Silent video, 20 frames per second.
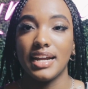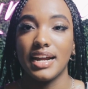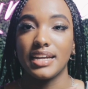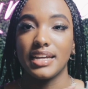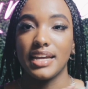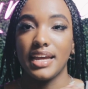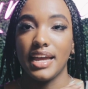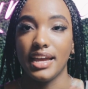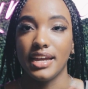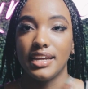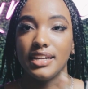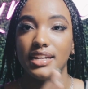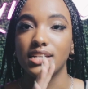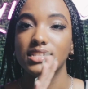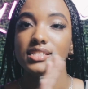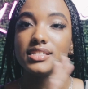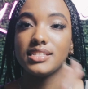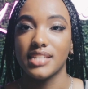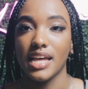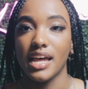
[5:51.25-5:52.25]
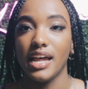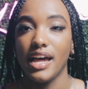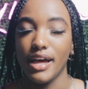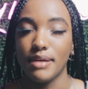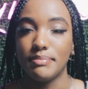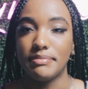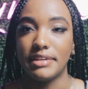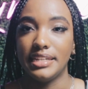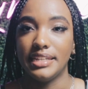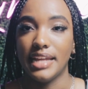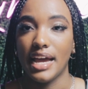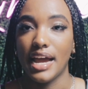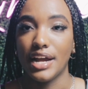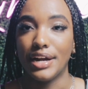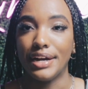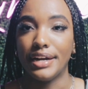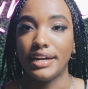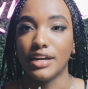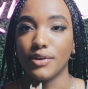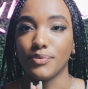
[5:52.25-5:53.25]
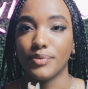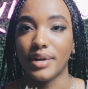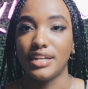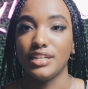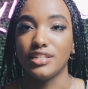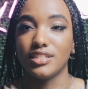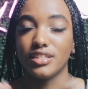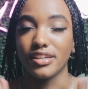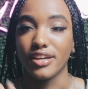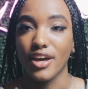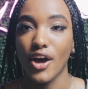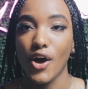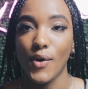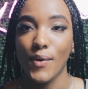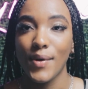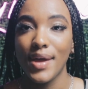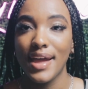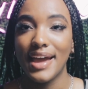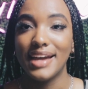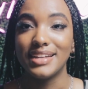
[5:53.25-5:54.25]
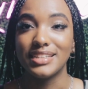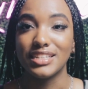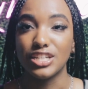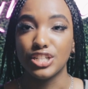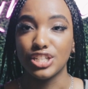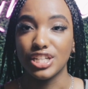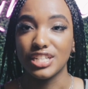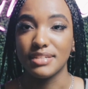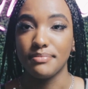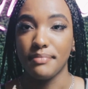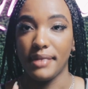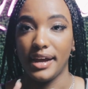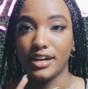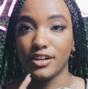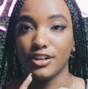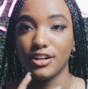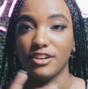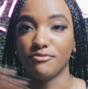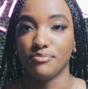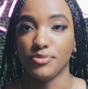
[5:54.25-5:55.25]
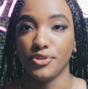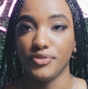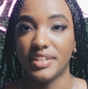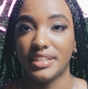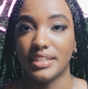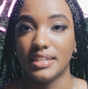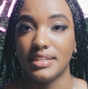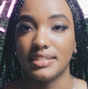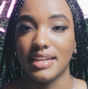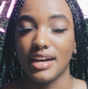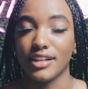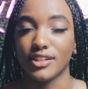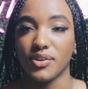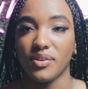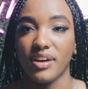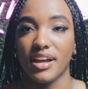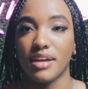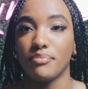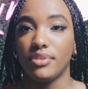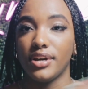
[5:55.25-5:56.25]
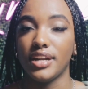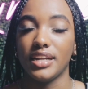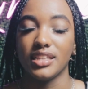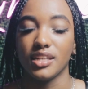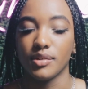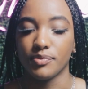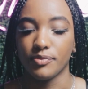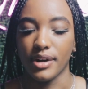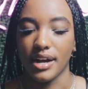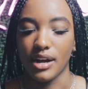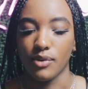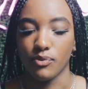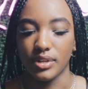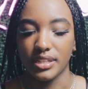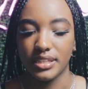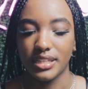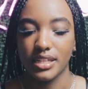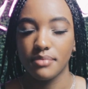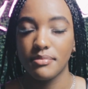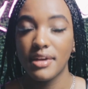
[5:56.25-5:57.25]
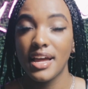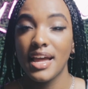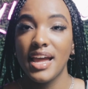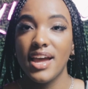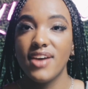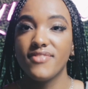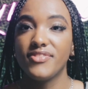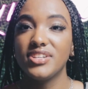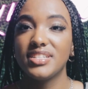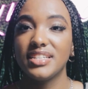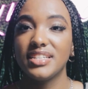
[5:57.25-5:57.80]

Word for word: that I can set up in that area ready to go, and then it's just a matter of moving things out the way, putting them where I want them. If